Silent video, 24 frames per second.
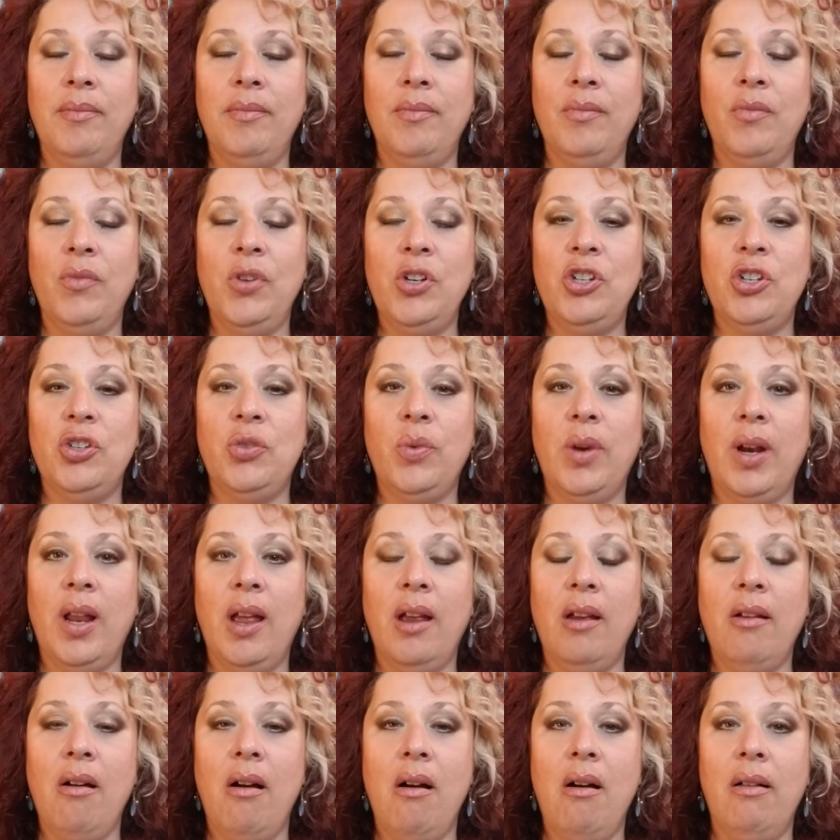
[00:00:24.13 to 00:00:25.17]
which is what
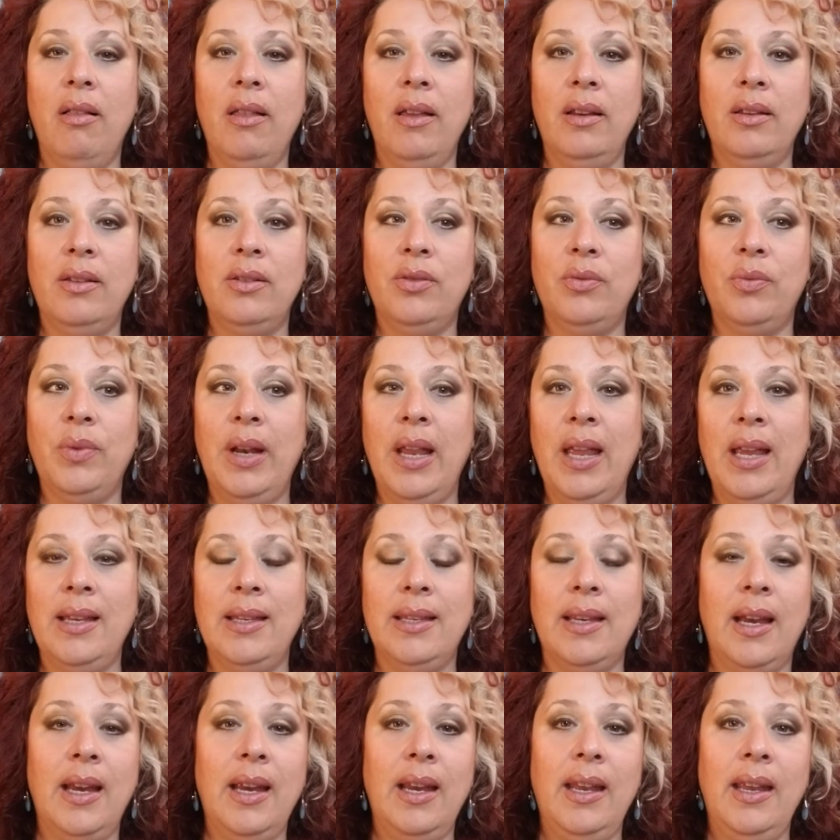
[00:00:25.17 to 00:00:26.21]
I call it. It's when
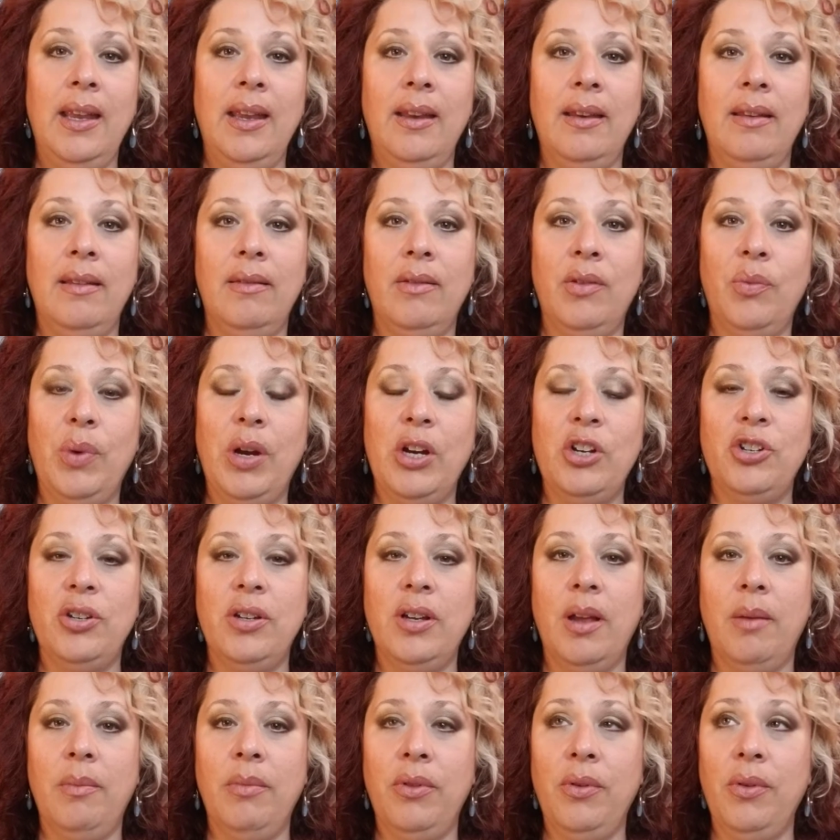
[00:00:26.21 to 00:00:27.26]
anxiety and depression
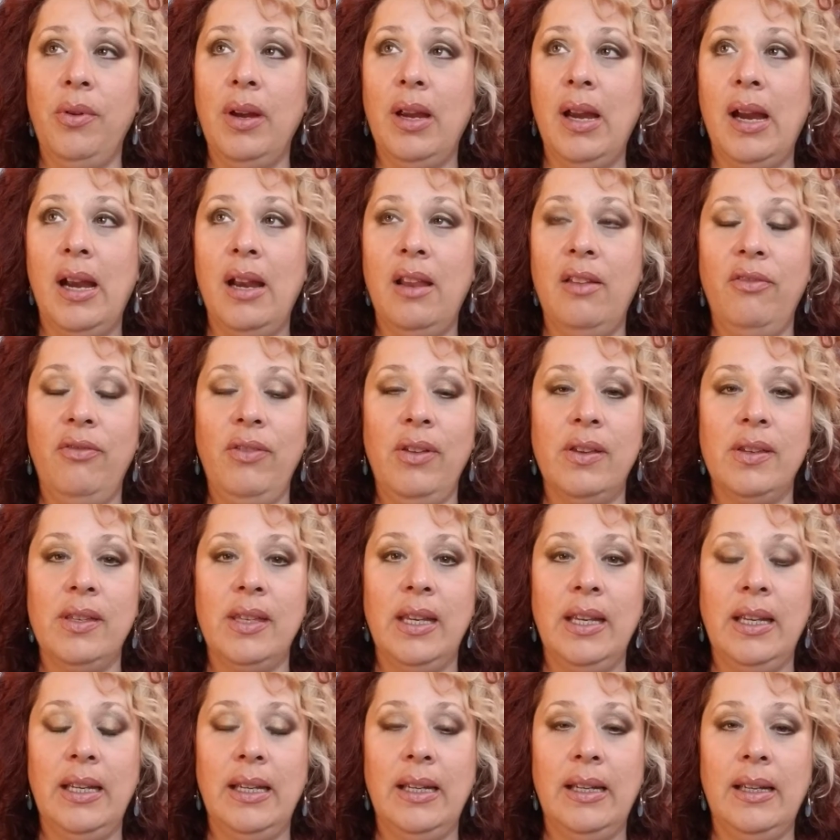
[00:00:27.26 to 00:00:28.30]
come through, it kind of feels
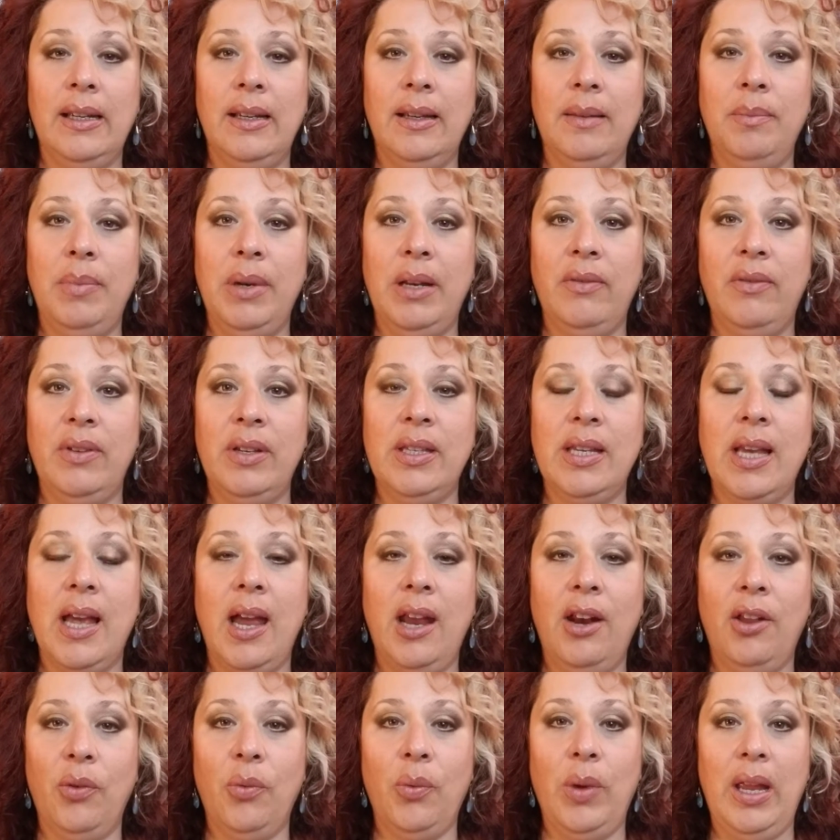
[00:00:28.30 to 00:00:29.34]
like a bit of a
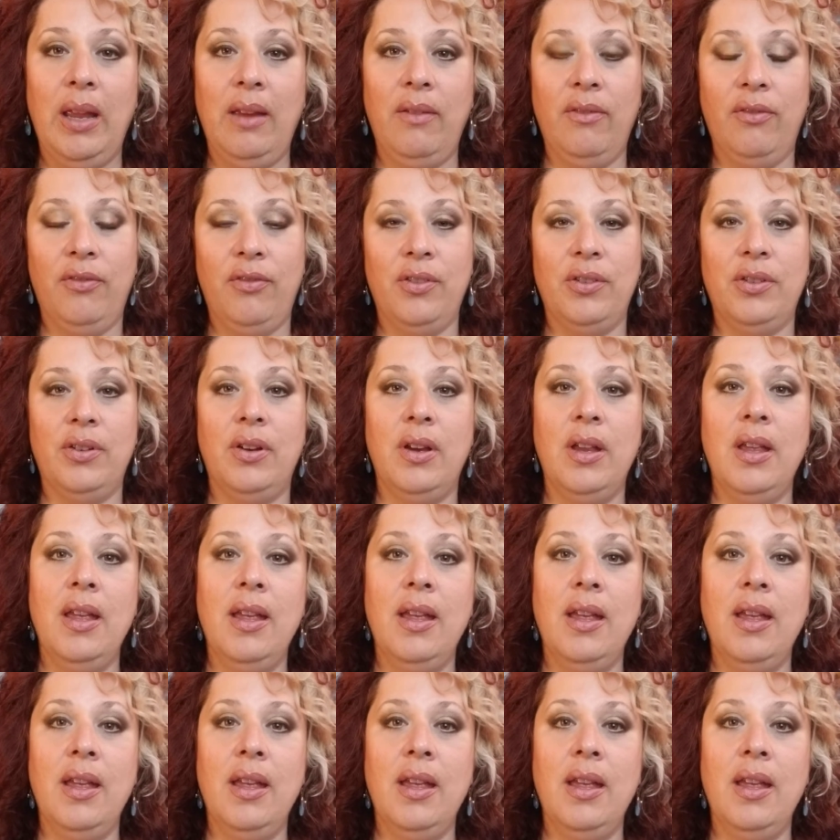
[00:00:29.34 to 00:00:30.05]
tidal wave for